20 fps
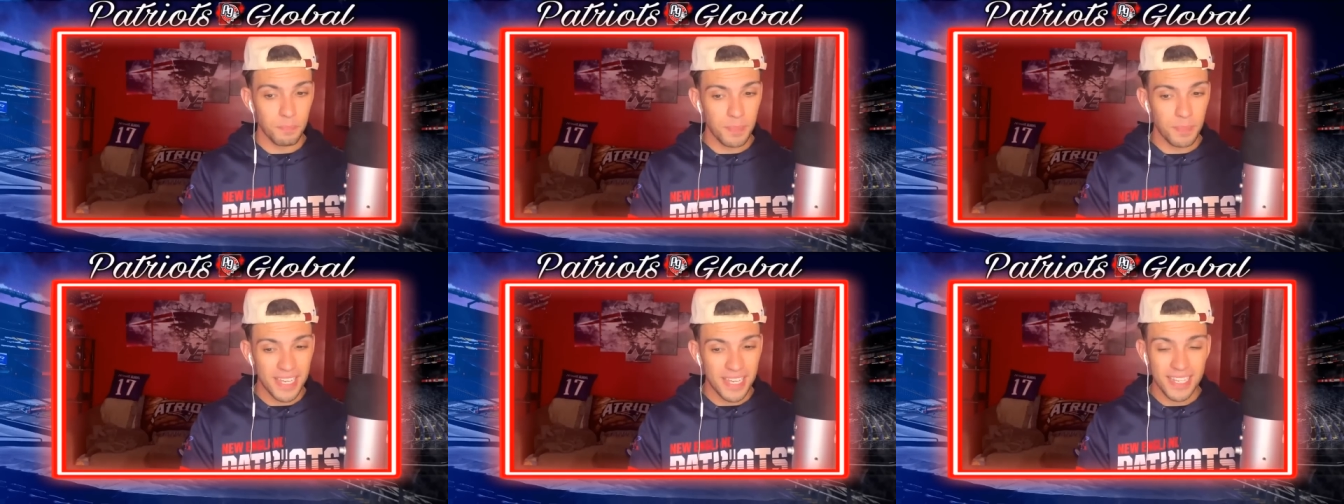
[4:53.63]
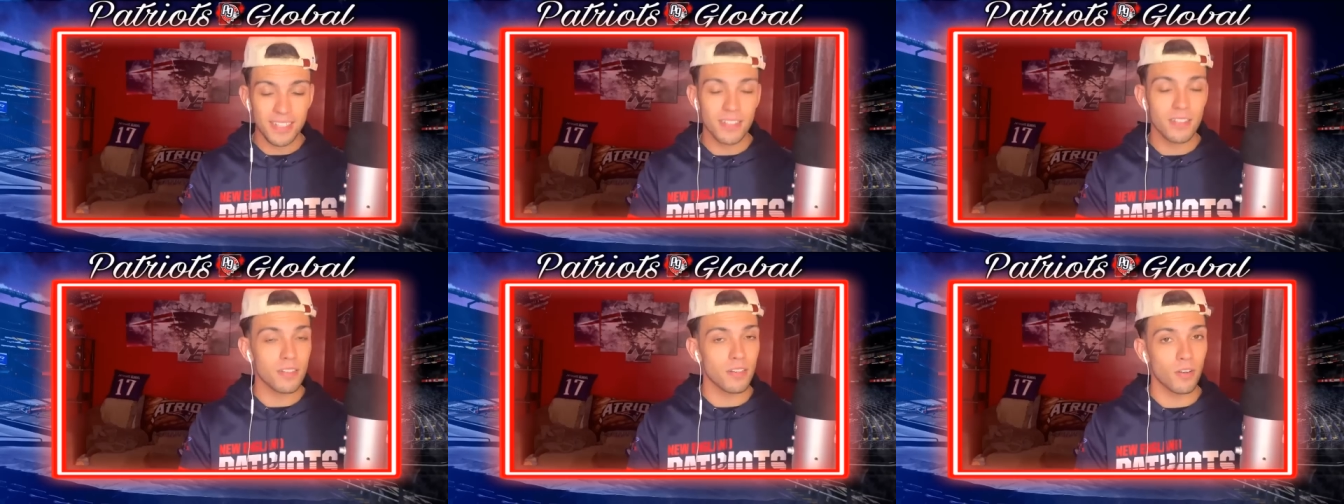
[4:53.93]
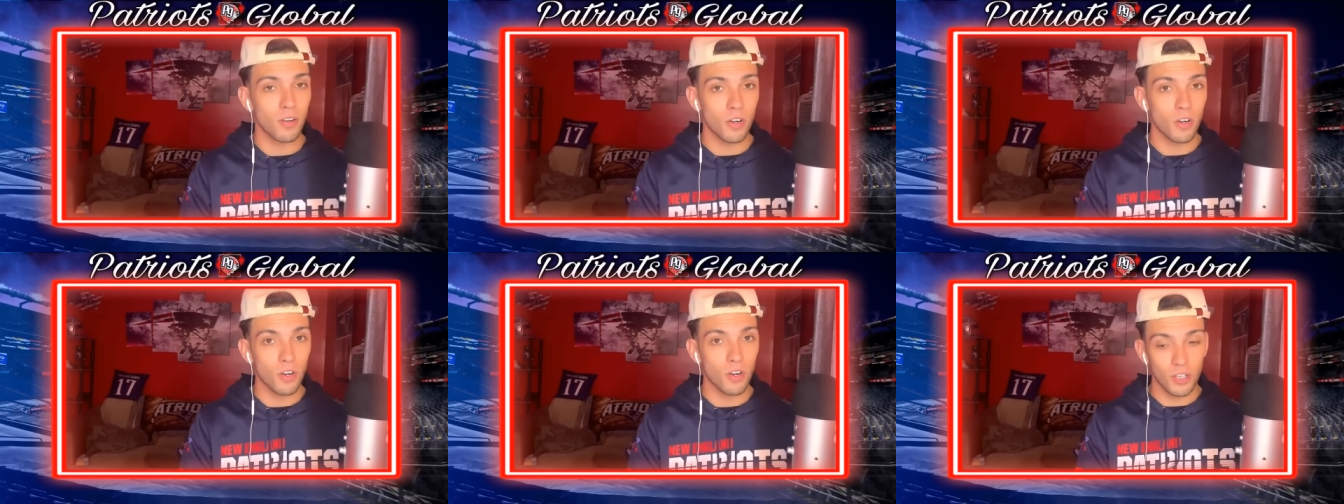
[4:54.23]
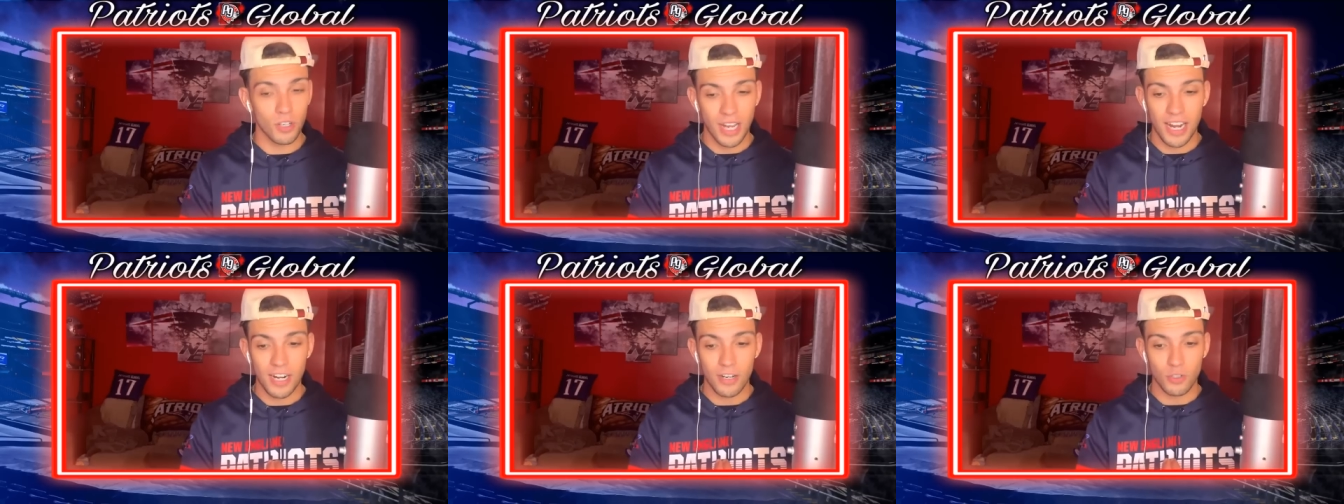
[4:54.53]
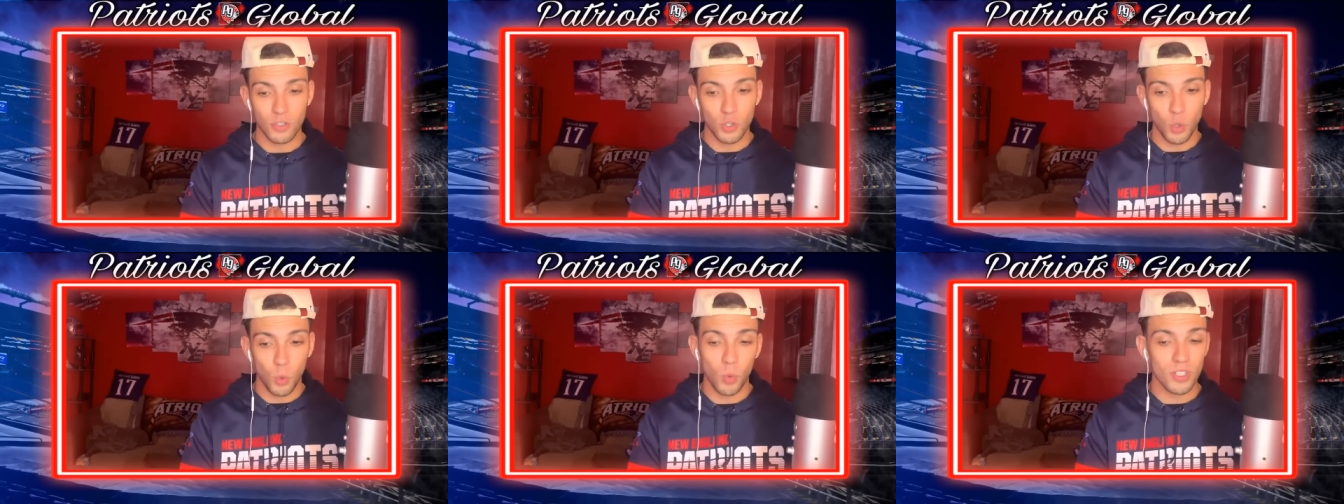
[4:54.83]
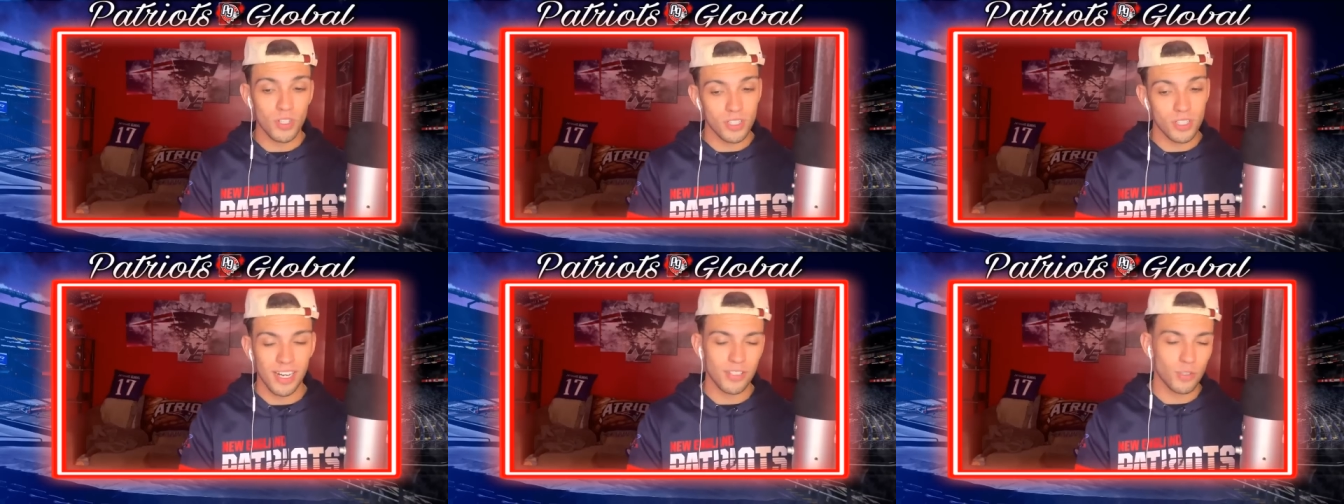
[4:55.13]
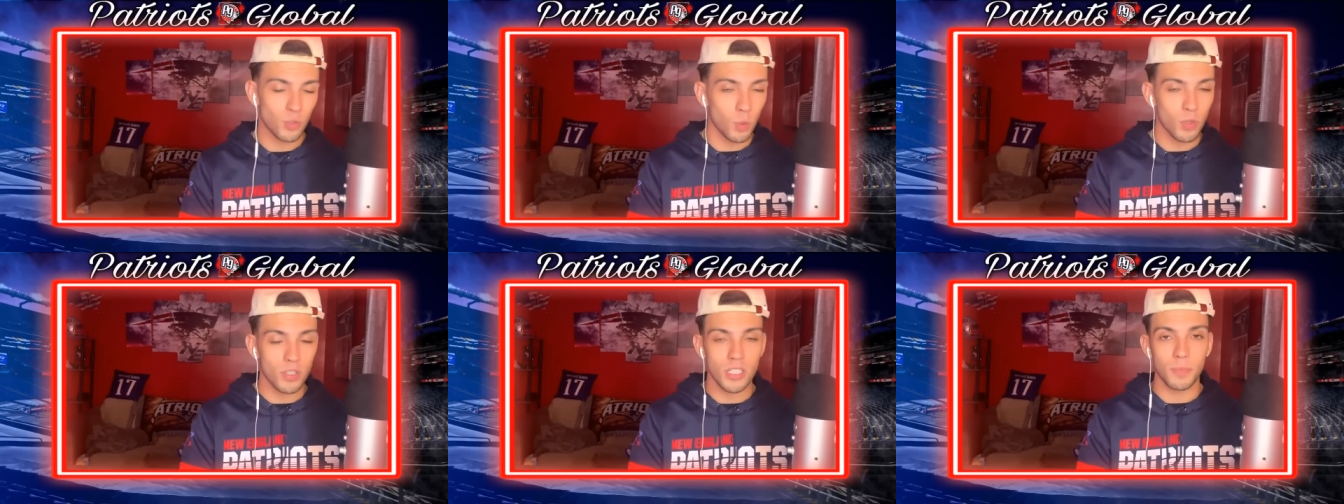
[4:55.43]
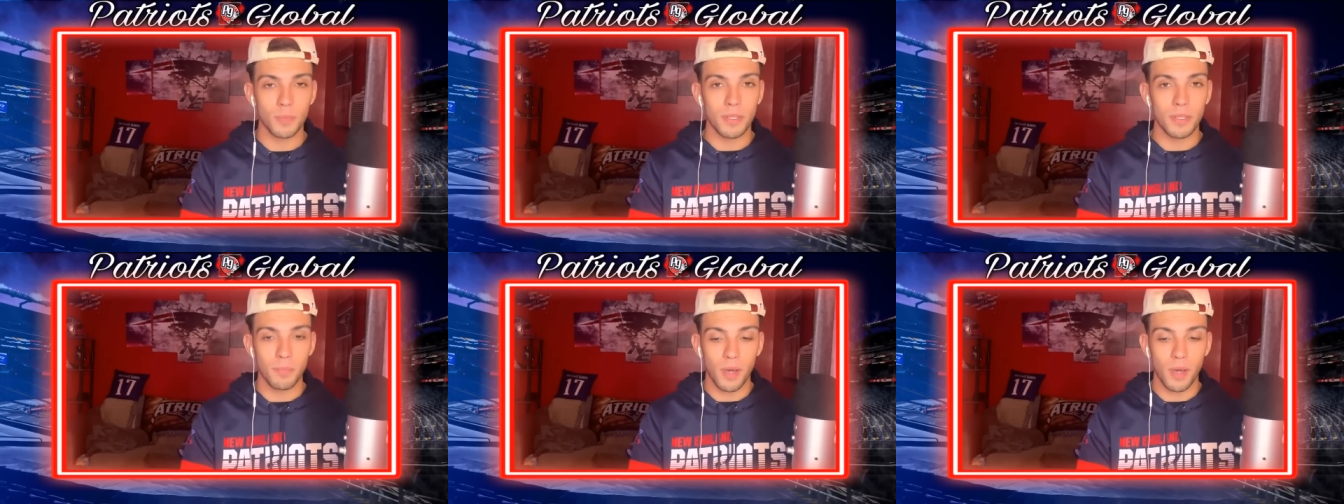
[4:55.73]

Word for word: peaked or, or kind of tore, not tore something,